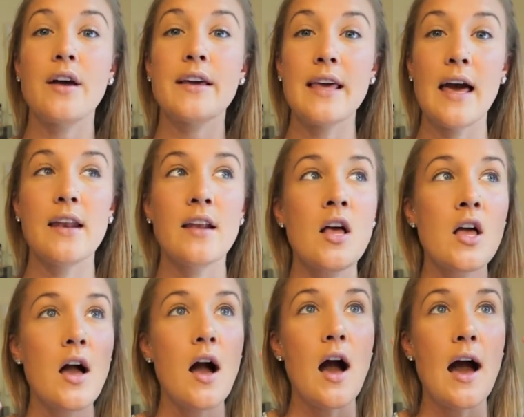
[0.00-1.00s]
Again,
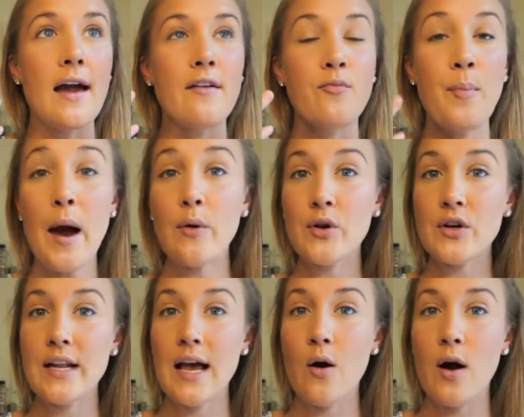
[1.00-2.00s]
I've
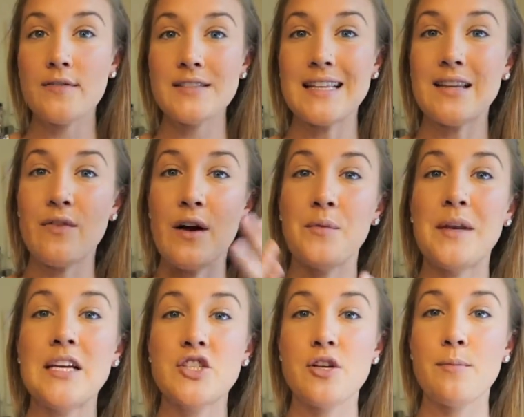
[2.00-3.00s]
powdered now, I've set the
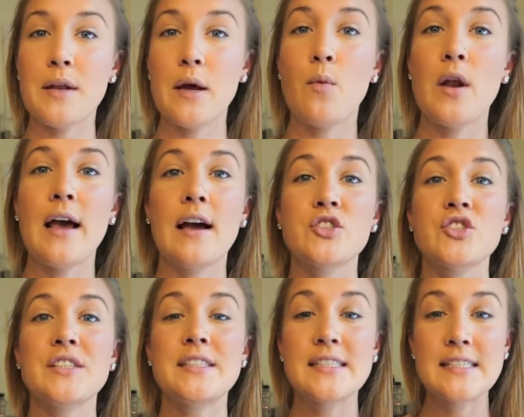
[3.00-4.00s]
foundation, but I want to
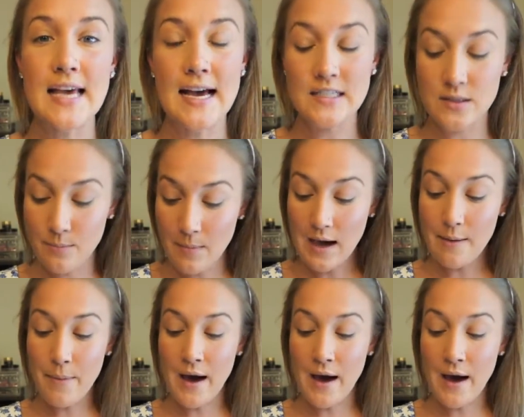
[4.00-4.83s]
actually set my